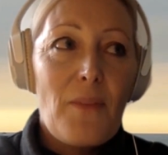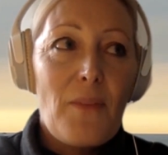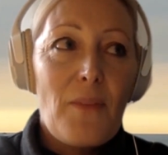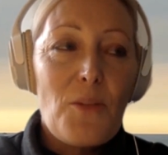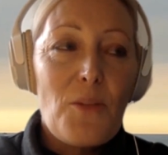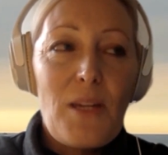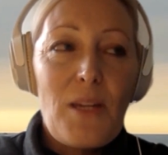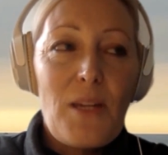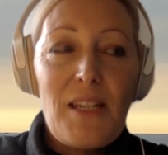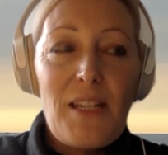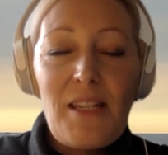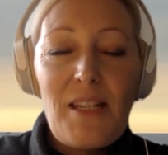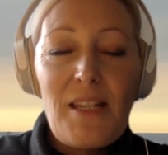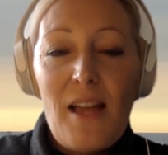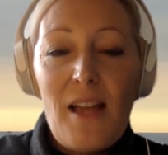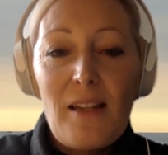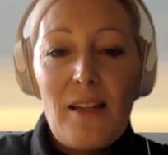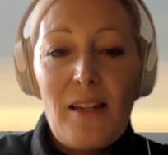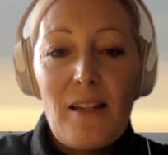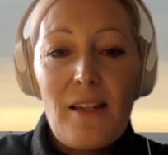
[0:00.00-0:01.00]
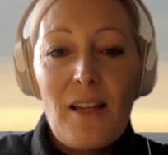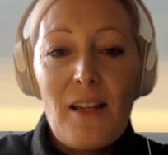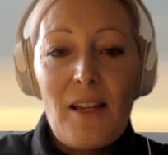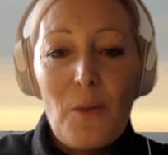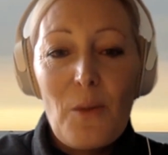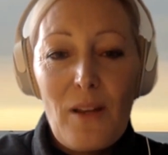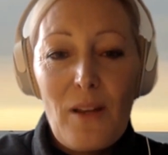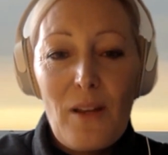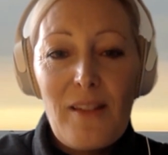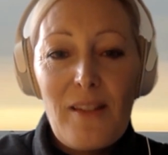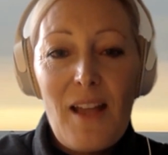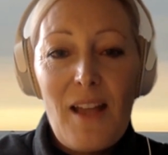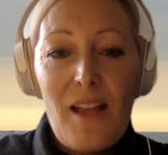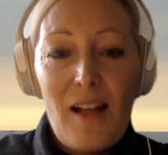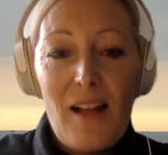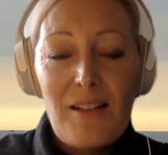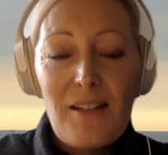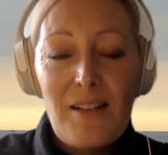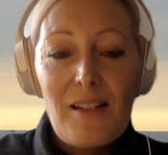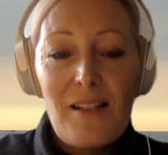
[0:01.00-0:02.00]
the 2010 Equality
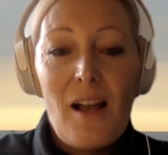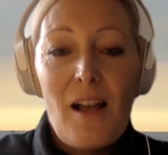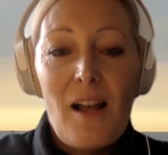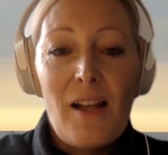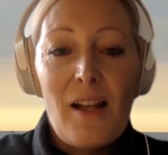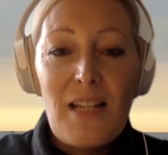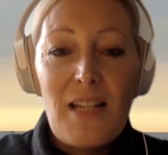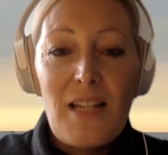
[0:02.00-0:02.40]
Act and the